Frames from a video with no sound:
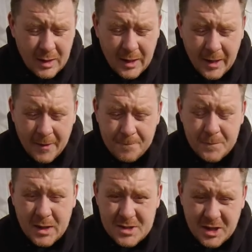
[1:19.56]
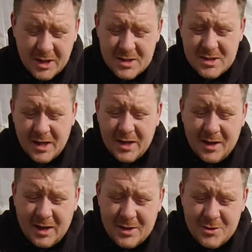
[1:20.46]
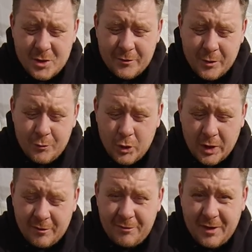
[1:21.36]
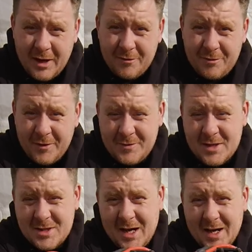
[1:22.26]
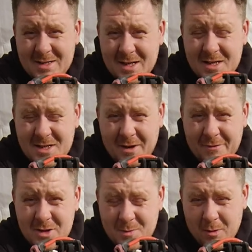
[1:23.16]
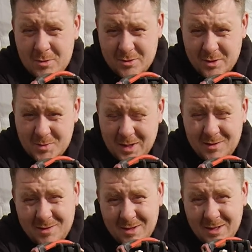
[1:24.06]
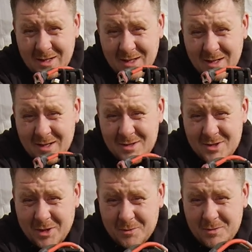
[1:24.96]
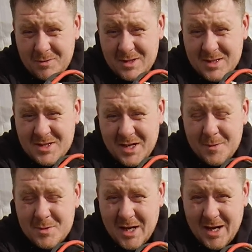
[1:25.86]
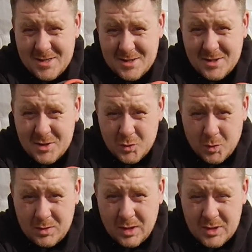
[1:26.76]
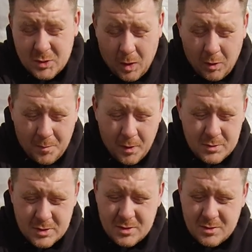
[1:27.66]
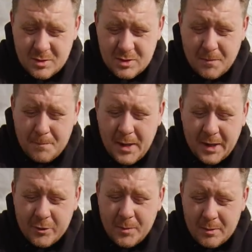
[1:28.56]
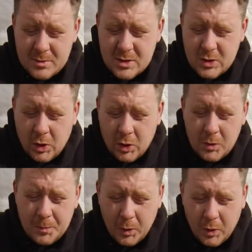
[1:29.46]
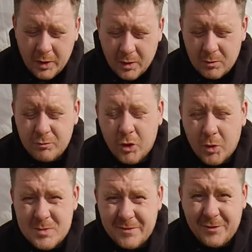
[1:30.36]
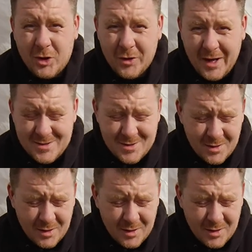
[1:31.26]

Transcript: As you can see in the Land Rover, I'm running a 550 size E Savage motor as well. So it's the same size as the DeWalt motors. It's got mega amounts of torque, but it'll run up to 4S.